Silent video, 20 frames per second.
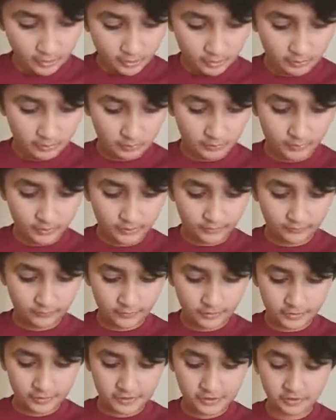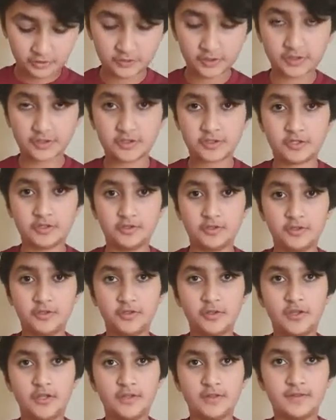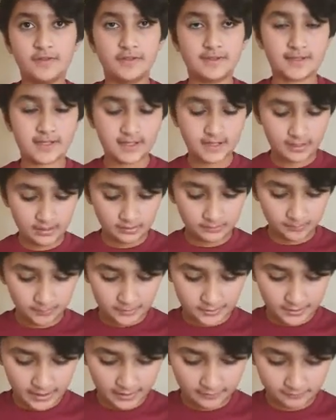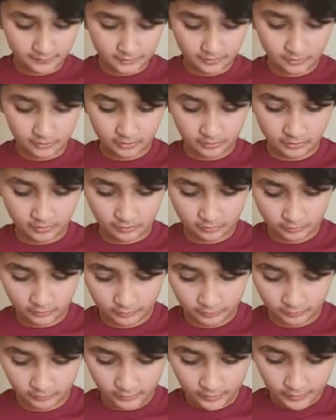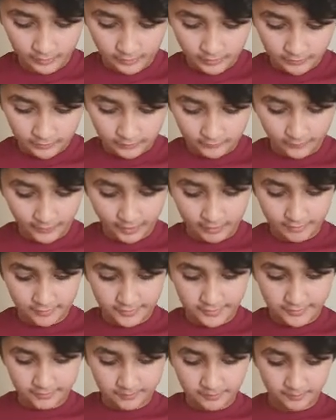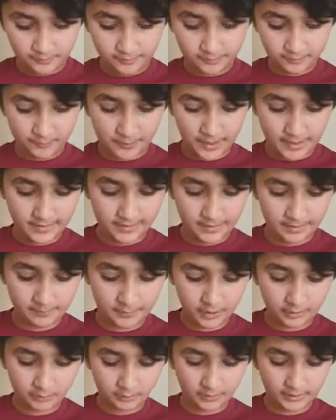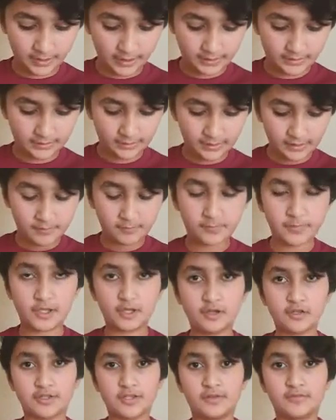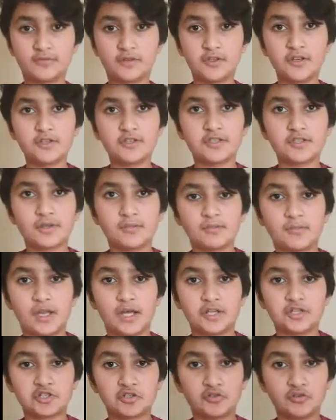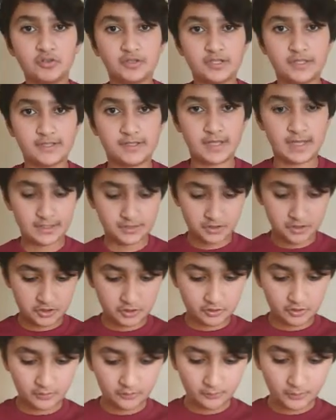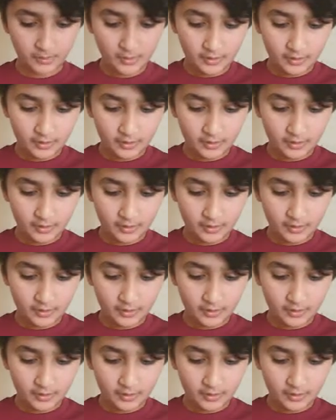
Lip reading: homework for the students to do. This can help us after the coronavirus pandemic will end, because if there is some natural disaster